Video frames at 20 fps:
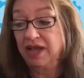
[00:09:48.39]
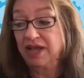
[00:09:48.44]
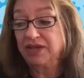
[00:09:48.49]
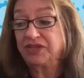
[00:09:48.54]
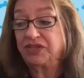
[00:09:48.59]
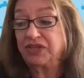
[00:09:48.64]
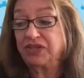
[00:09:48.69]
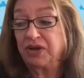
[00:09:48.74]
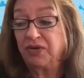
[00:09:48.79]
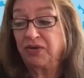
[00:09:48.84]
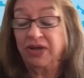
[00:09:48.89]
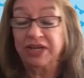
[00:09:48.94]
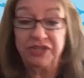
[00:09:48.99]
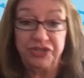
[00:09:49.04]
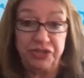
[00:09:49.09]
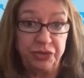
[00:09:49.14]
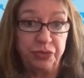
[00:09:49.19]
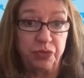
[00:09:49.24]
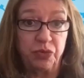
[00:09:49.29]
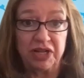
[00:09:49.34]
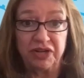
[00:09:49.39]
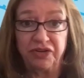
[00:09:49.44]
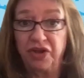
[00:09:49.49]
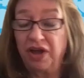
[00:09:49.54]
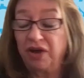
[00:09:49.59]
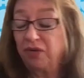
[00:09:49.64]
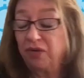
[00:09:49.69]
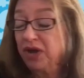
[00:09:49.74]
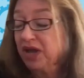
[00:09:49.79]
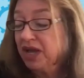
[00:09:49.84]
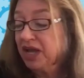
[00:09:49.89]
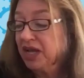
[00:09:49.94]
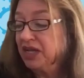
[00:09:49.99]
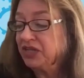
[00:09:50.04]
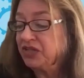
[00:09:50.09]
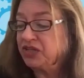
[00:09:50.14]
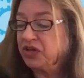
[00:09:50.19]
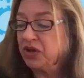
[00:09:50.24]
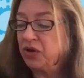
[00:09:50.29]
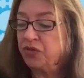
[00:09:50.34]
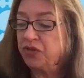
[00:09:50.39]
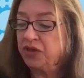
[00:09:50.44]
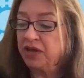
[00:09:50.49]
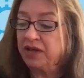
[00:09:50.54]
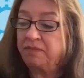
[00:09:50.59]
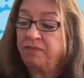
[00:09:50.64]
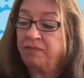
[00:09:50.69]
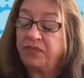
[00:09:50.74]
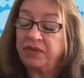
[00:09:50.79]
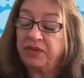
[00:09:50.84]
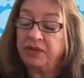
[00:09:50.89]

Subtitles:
So as you well know, so the